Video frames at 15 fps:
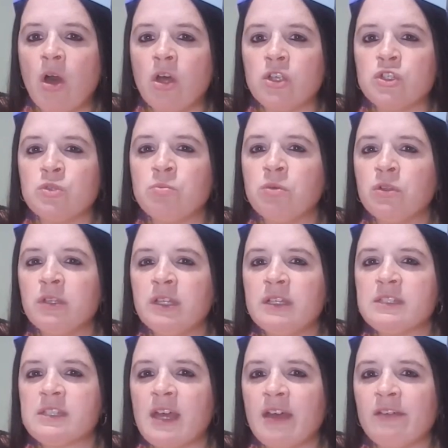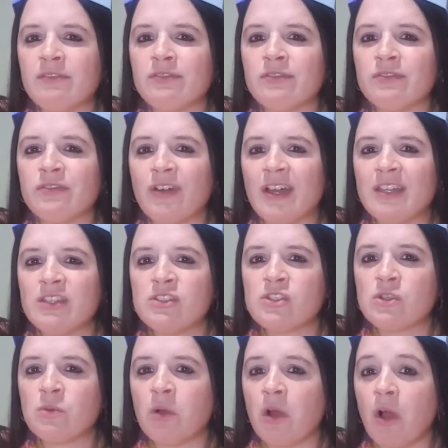Do bullies have friends
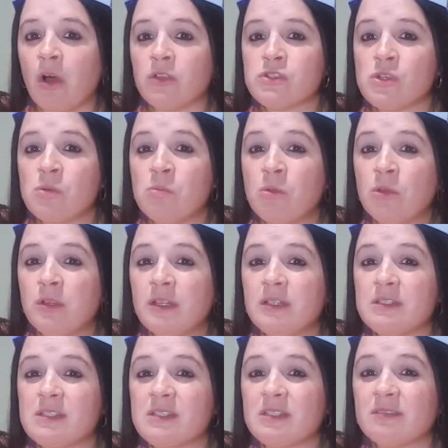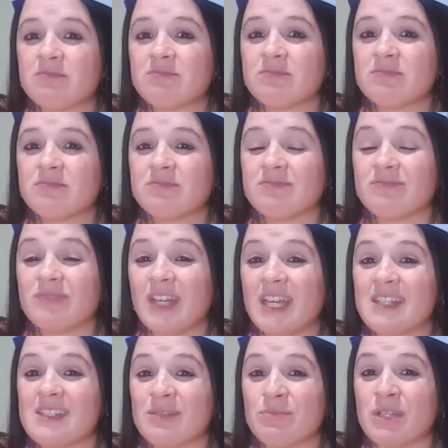who are also bullies? Yeah,
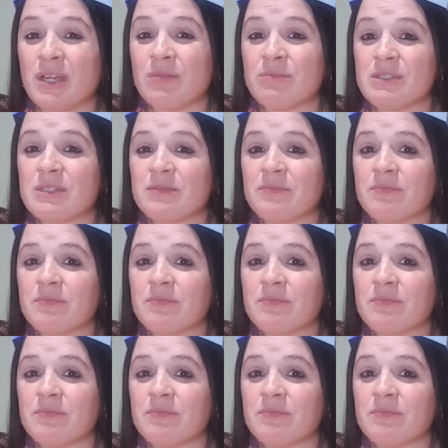sometimes.